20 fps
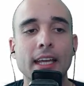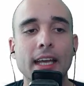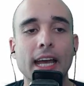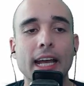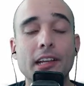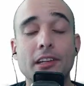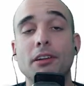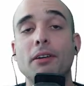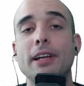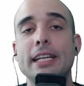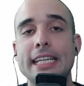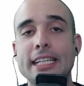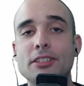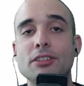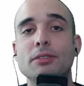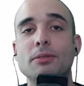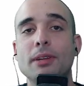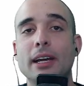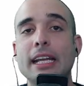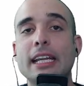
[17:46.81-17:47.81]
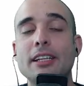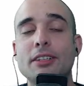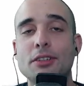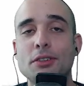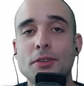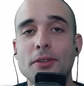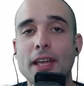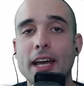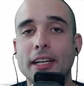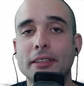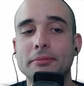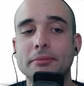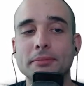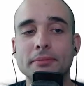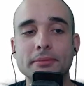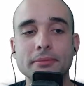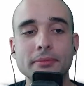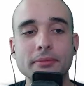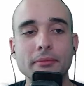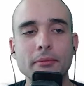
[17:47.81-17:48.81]
And so I need to do that.
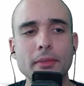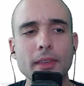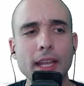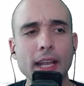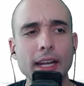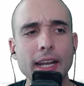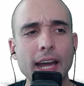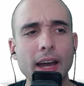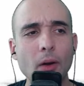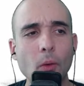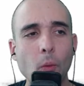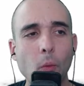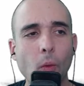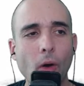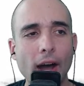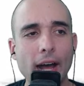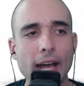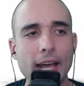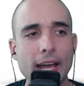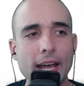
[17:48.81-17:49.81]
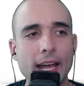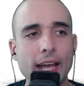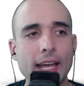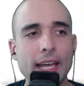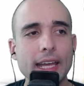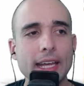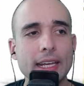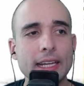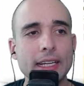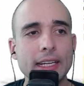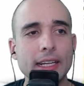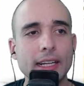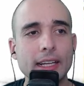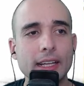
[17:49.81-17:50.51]
Now, why